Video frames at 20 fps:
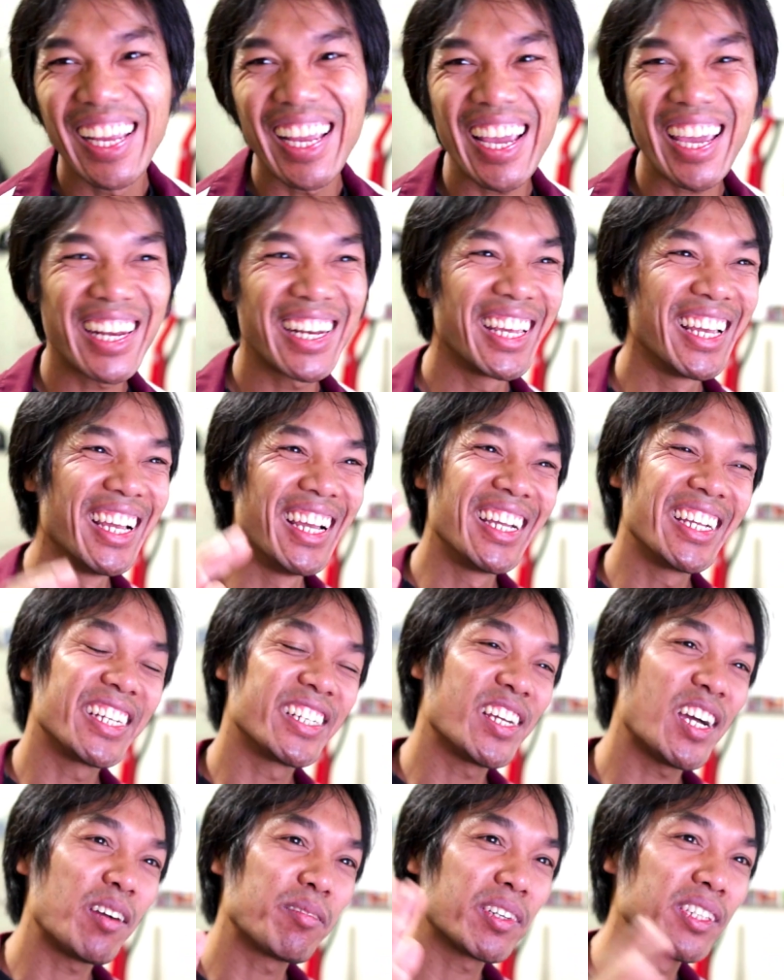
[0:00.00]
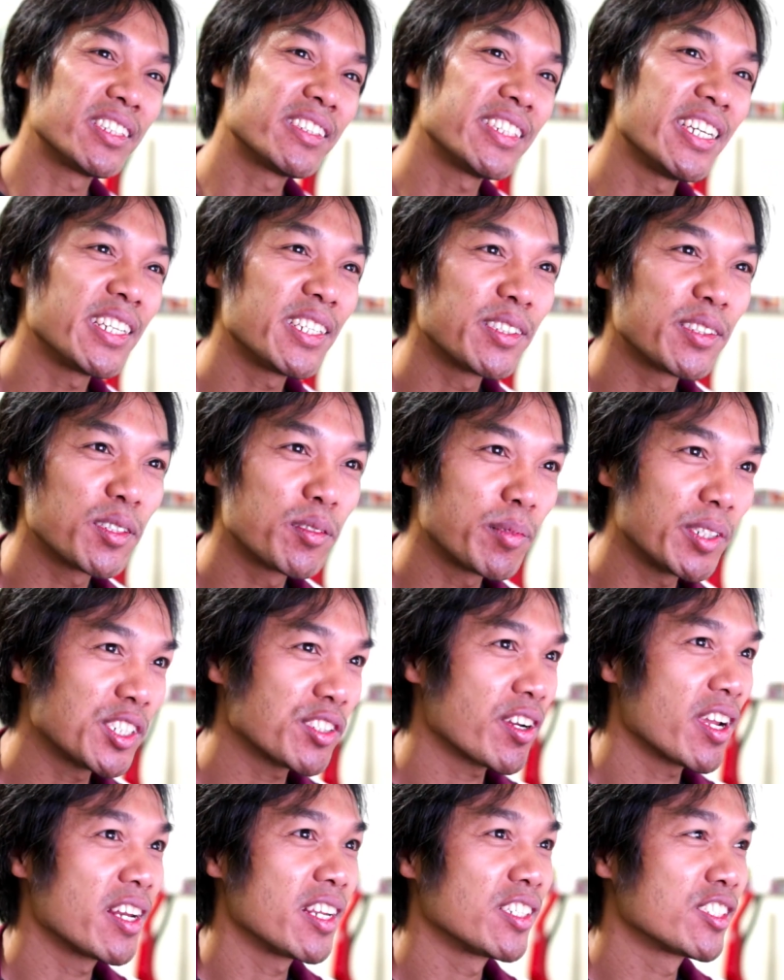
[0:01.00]
and you know I'm gonna take you through my
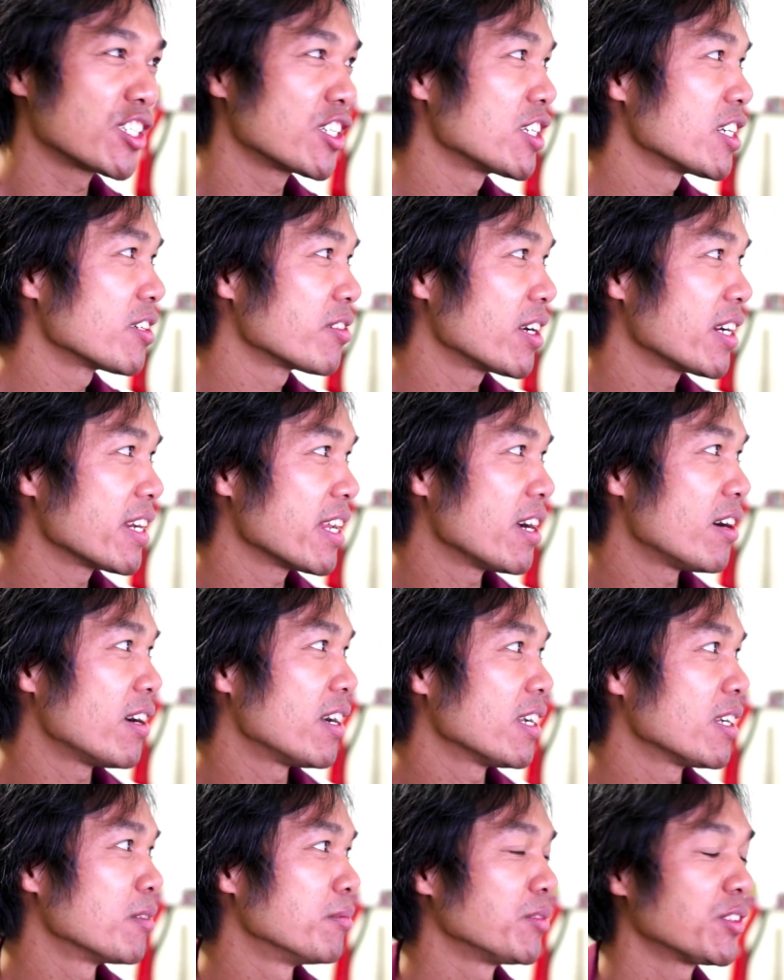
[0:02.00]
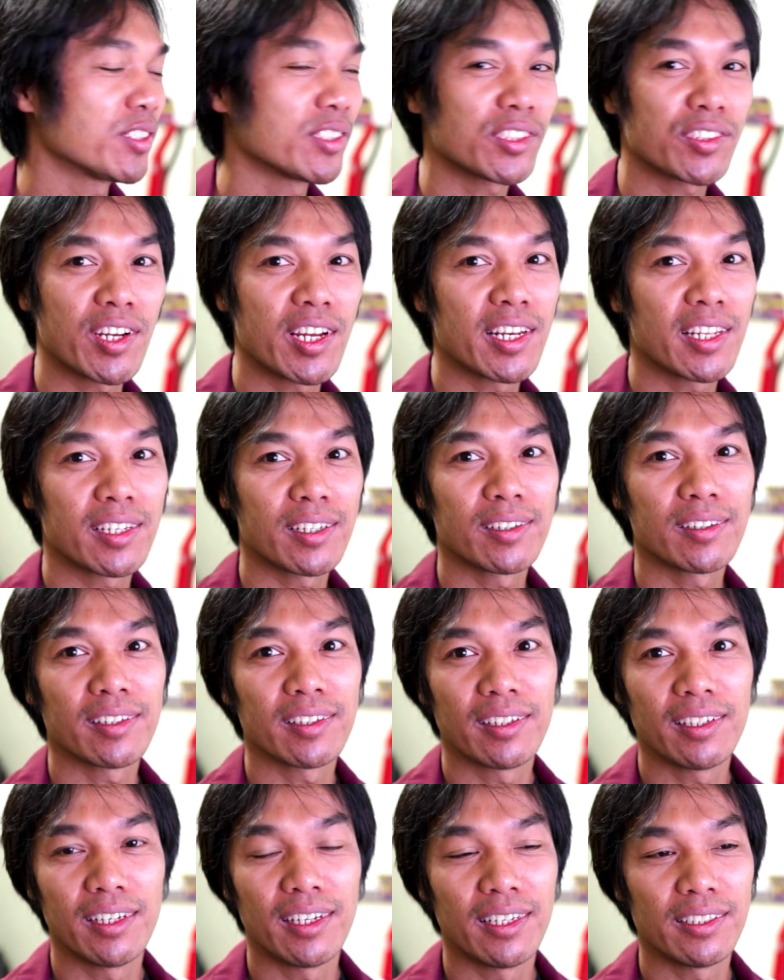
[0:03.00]
trading journey. Right now, I am trading
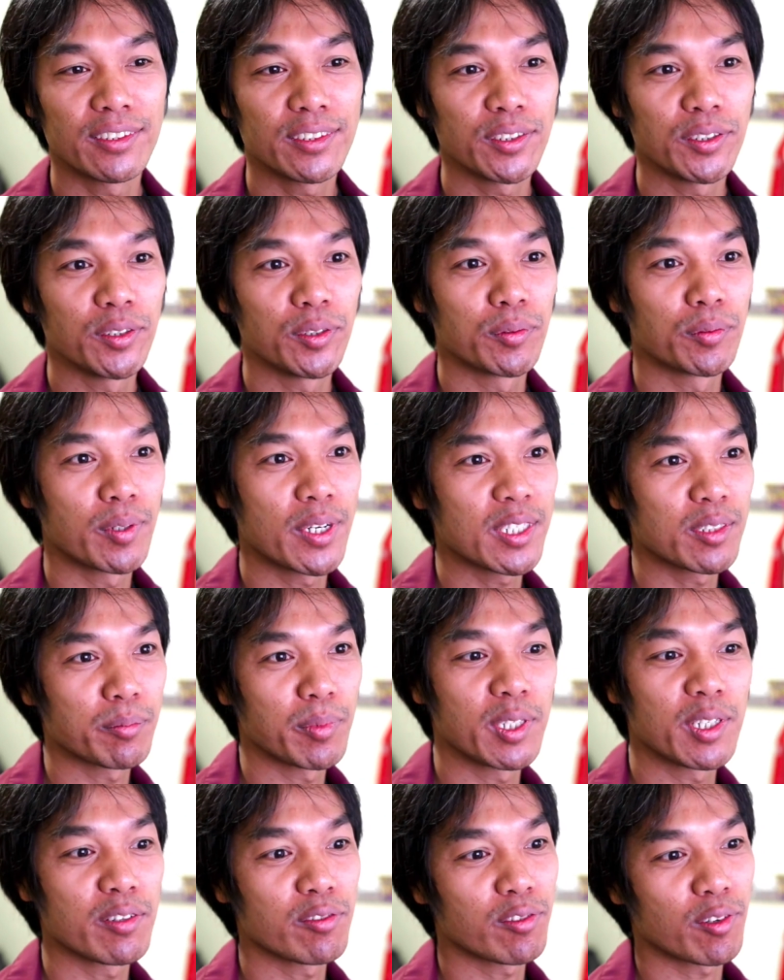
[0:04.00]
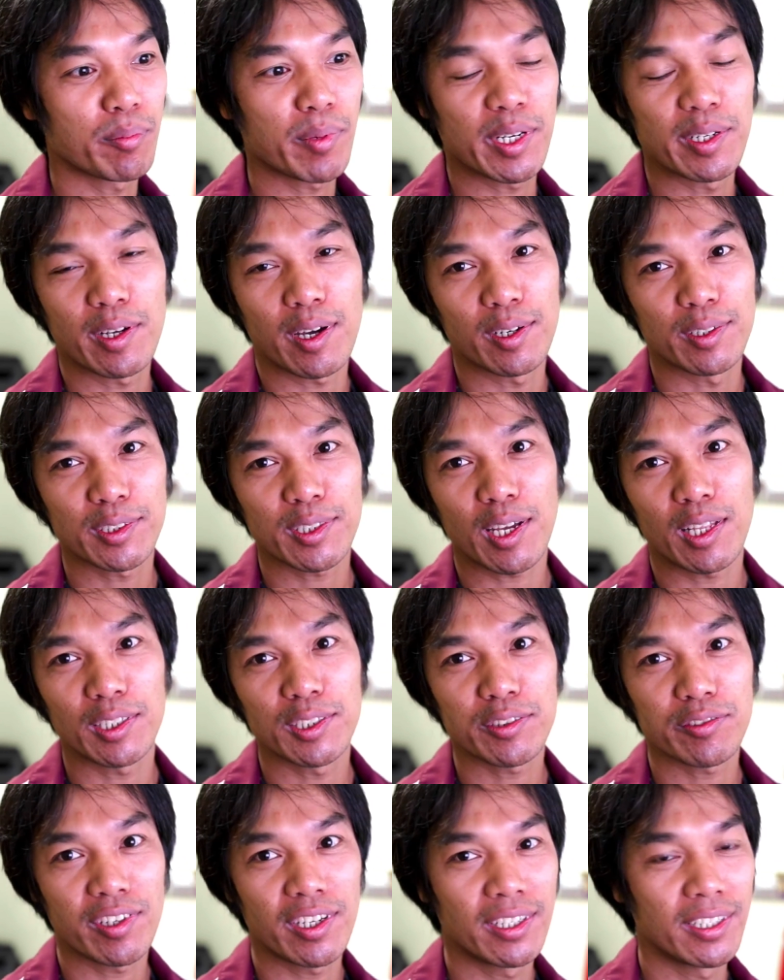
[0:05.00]
uh, to raise money for my daughter's
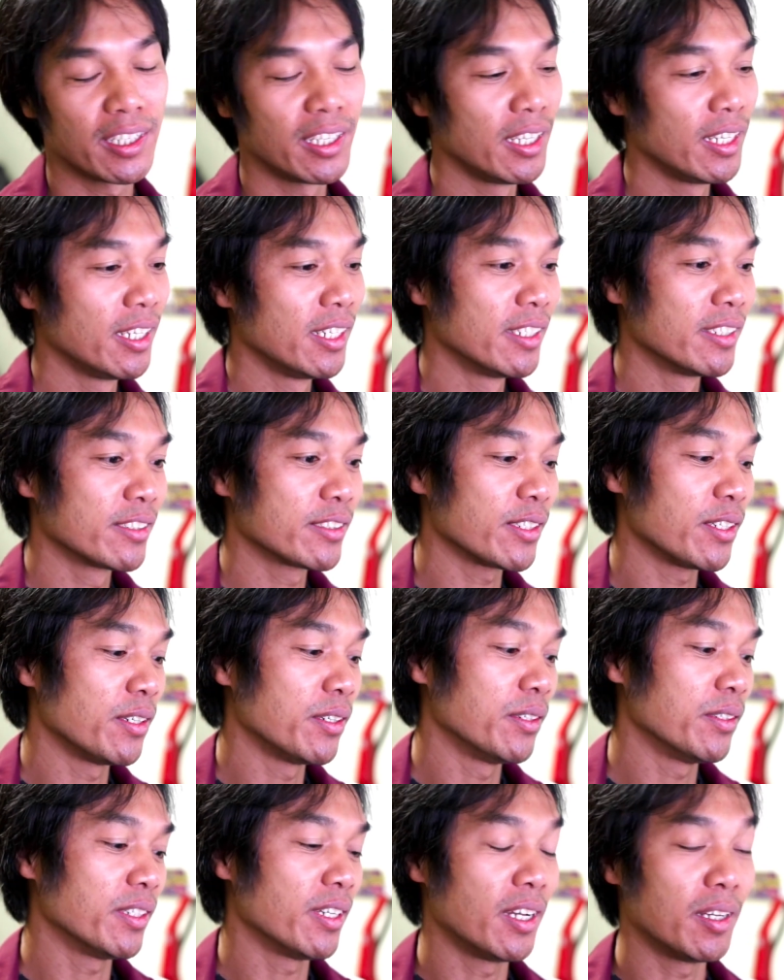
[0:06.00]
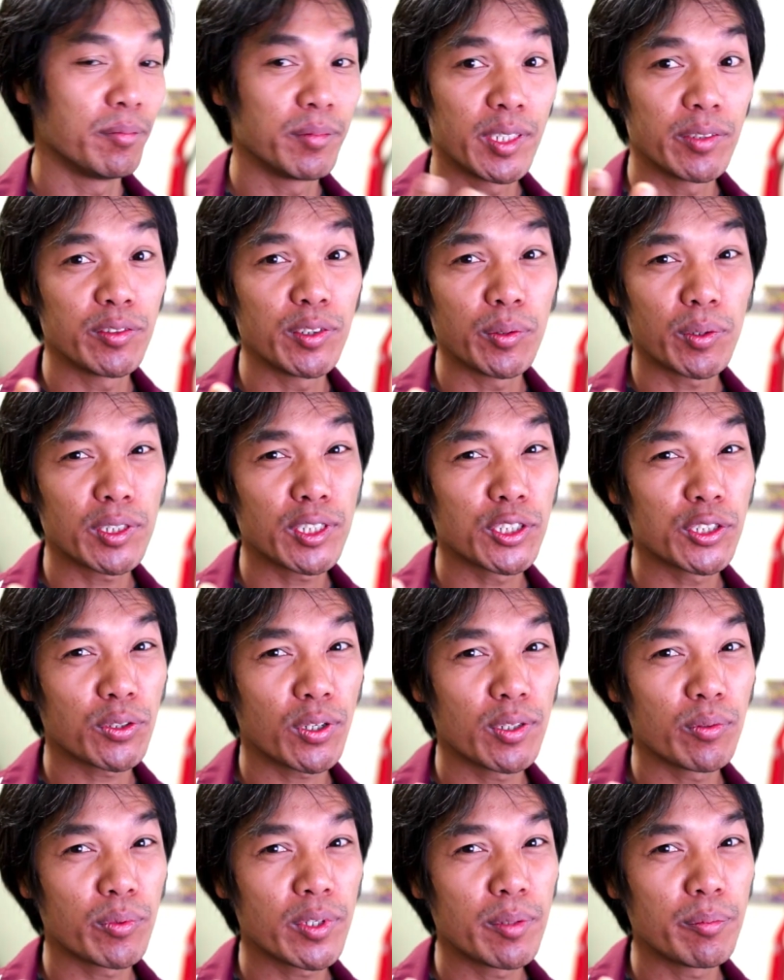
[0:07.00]
college fund. So um, if you want to
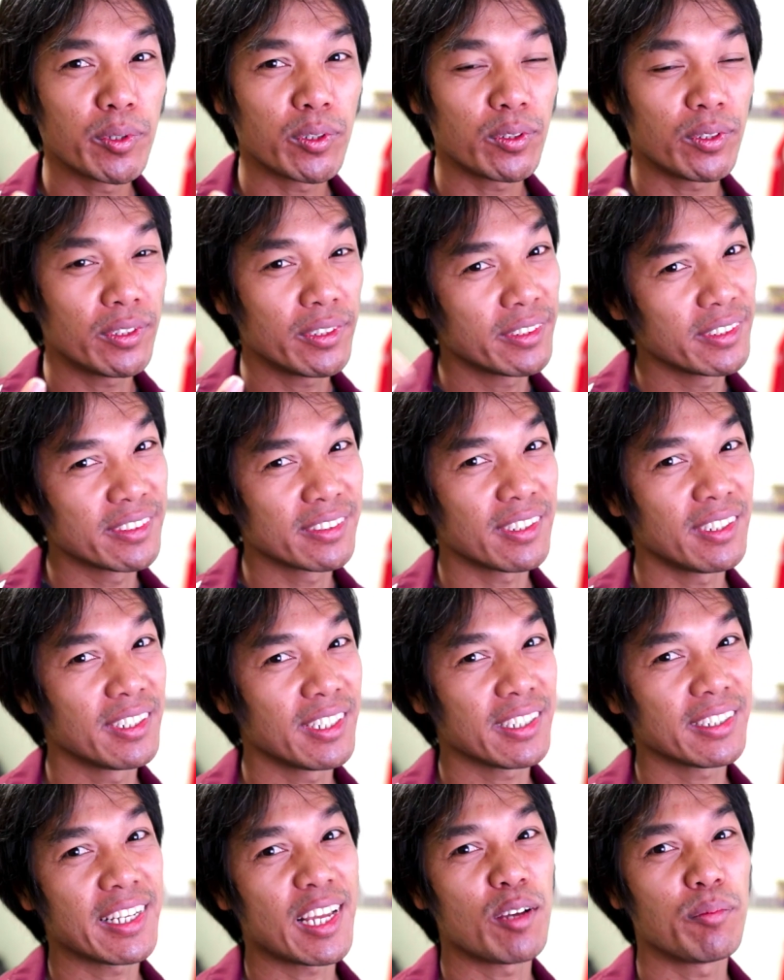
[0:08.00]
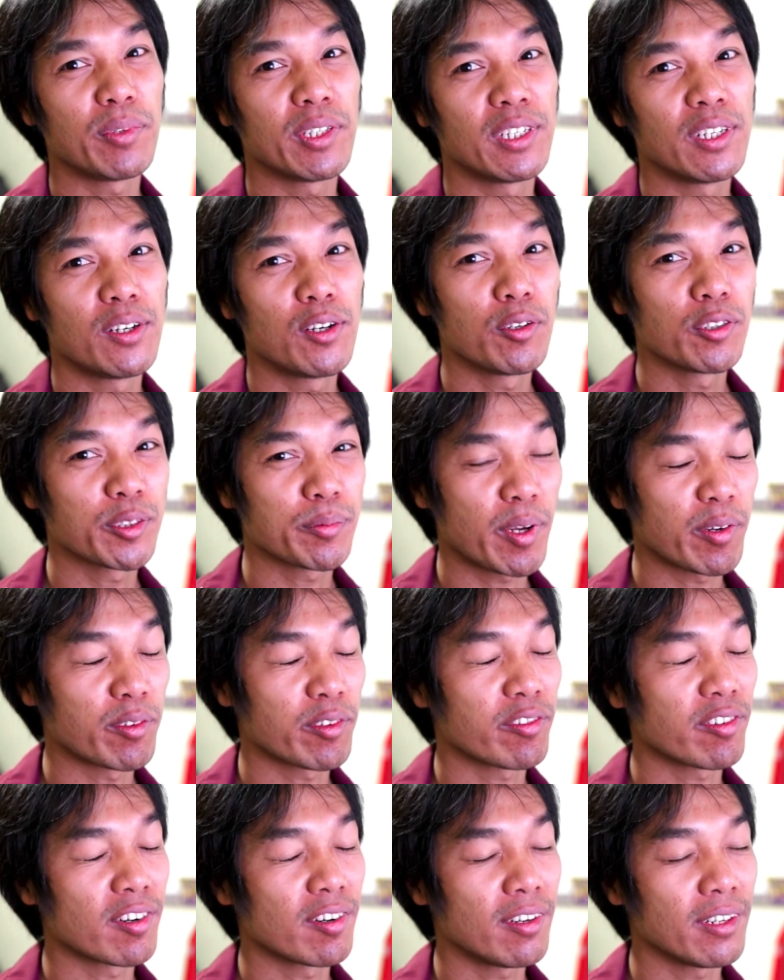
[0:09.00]
join Webull, there's a link down below. It's my
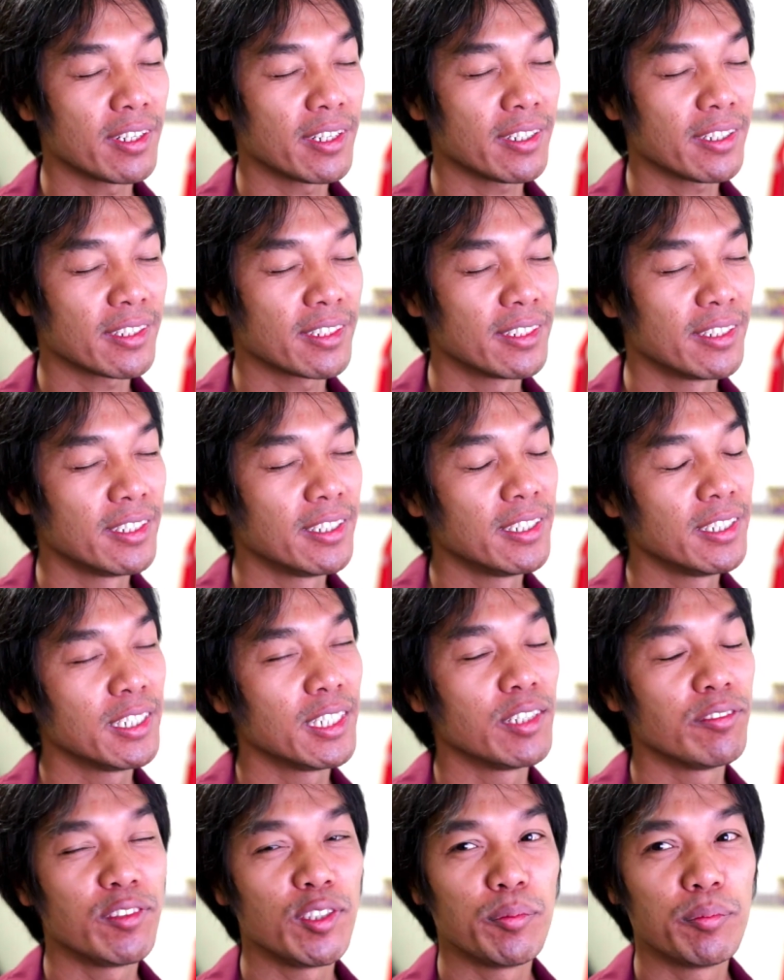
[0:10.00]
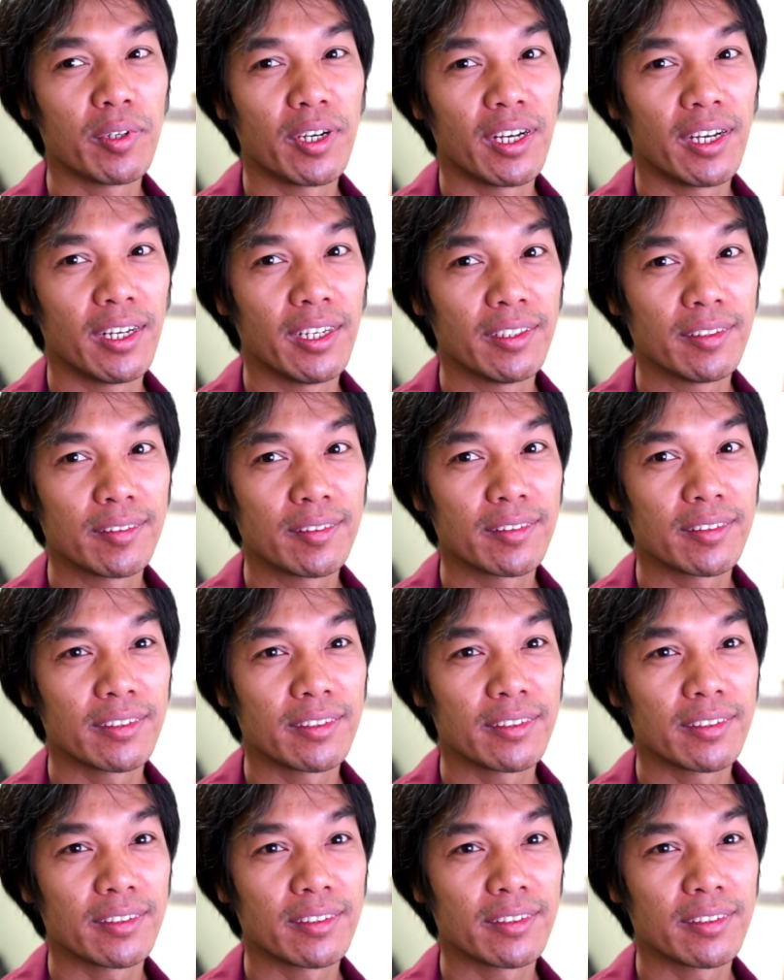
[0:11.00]
referral link. If you uh,